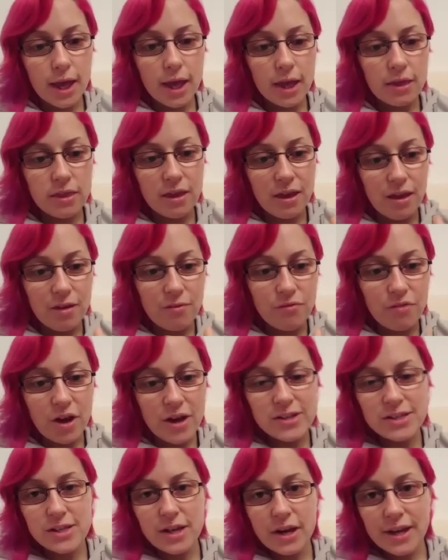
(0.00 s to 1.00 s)
the
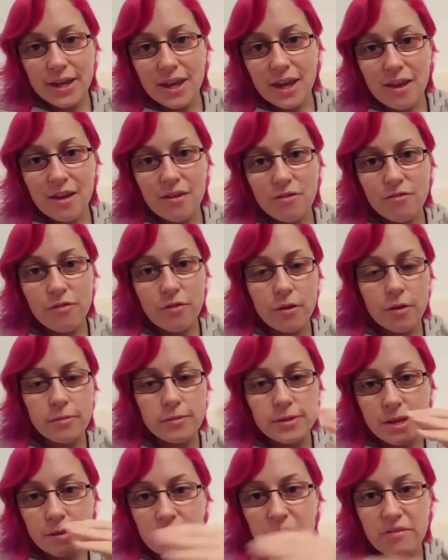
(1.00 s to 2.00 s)
advice that I give,
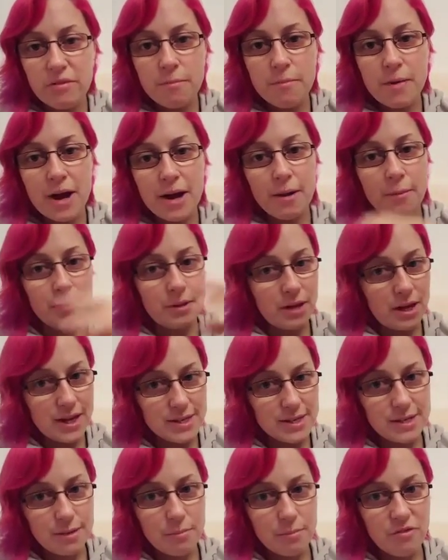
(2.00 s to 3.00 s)
some of it might
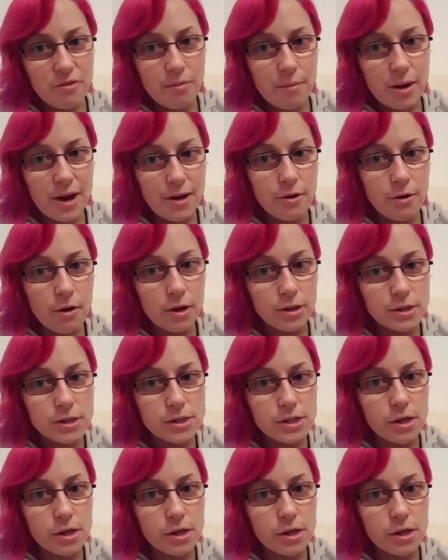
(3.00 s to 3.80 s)
apply, some of it might not.